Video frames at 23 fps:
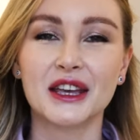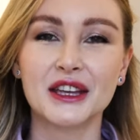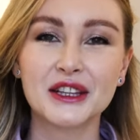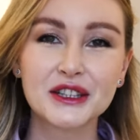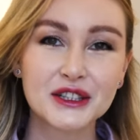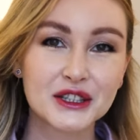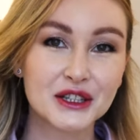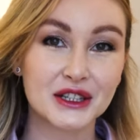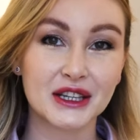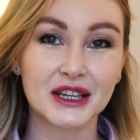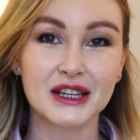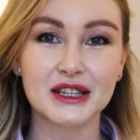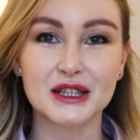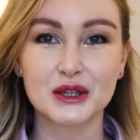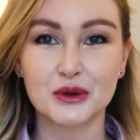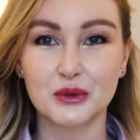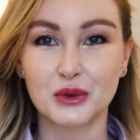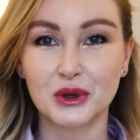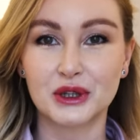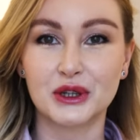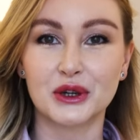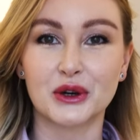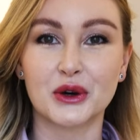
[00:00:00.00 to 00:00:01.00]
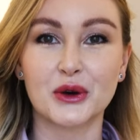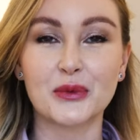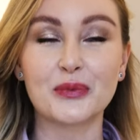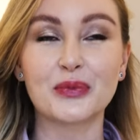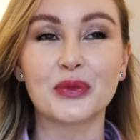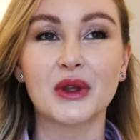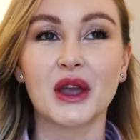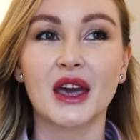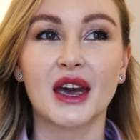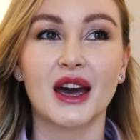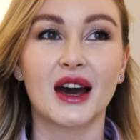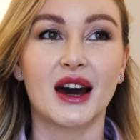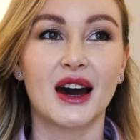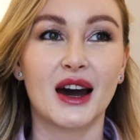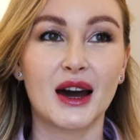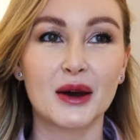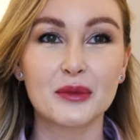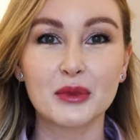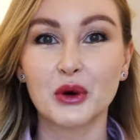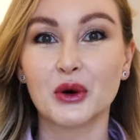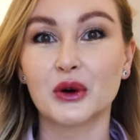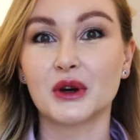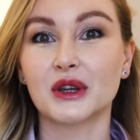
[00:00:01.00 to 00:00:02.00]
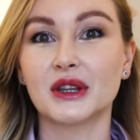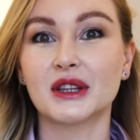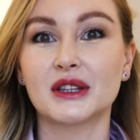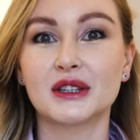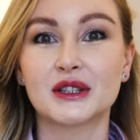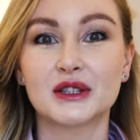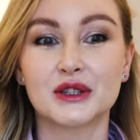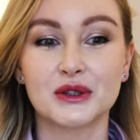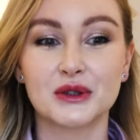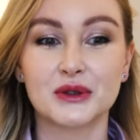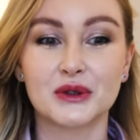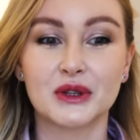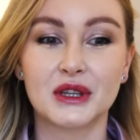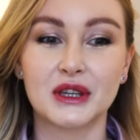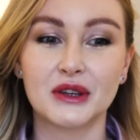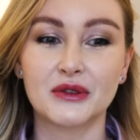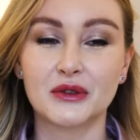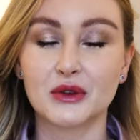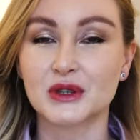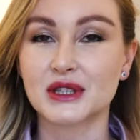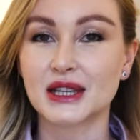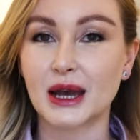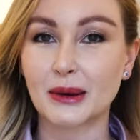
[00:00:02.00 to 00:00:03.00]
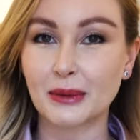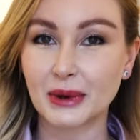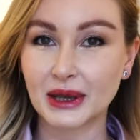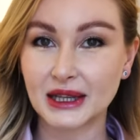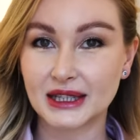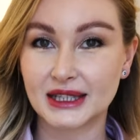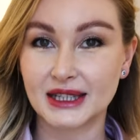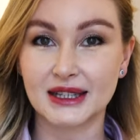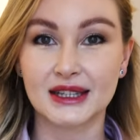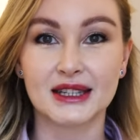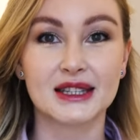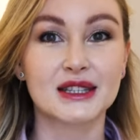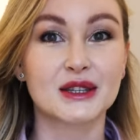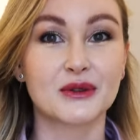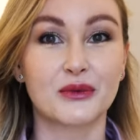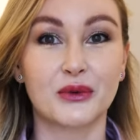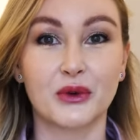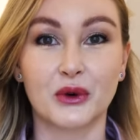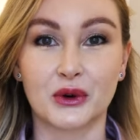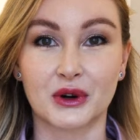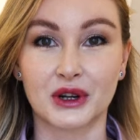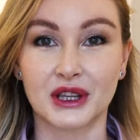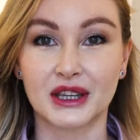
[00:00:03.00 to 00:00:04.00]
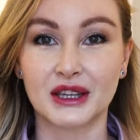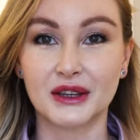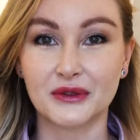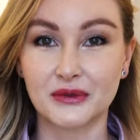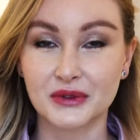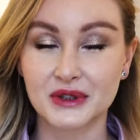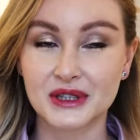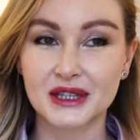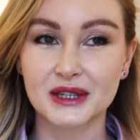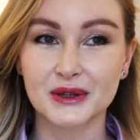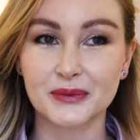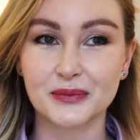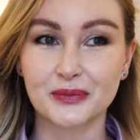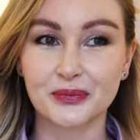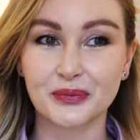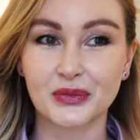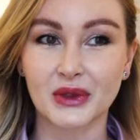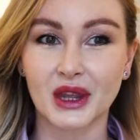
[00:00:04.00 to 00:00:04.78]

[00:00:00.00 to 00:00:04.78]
In today's video, I'm going to give you some ideas for gifts.